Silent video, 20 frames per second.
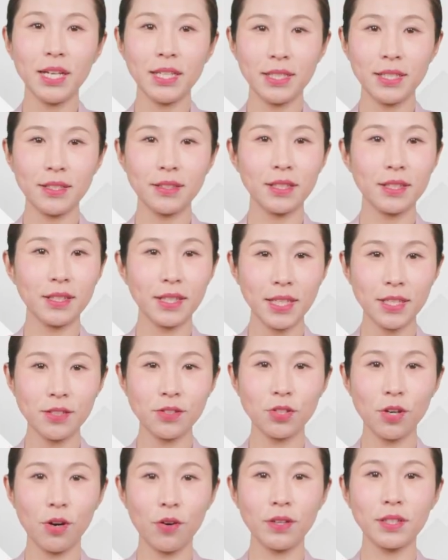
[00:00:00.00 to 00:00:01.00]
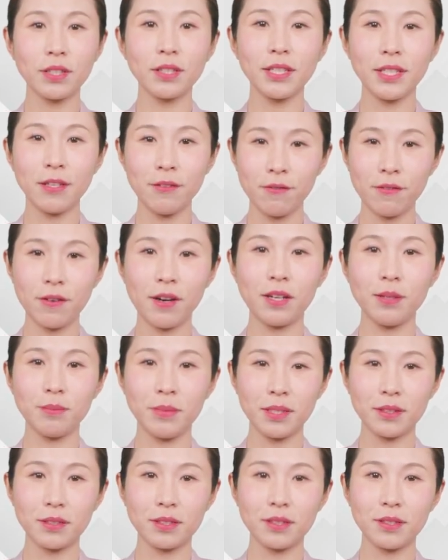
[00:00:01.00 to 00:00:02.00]
in the historic
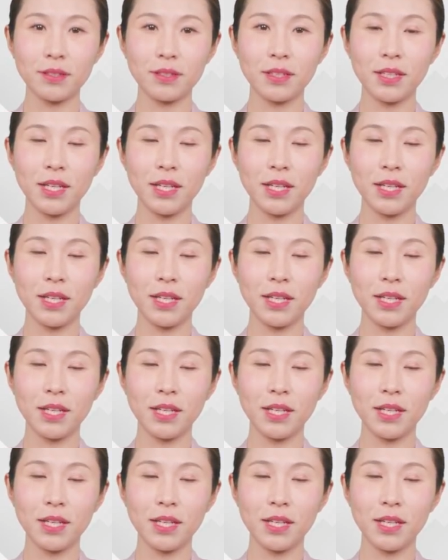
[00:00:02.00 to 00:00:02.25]
environment.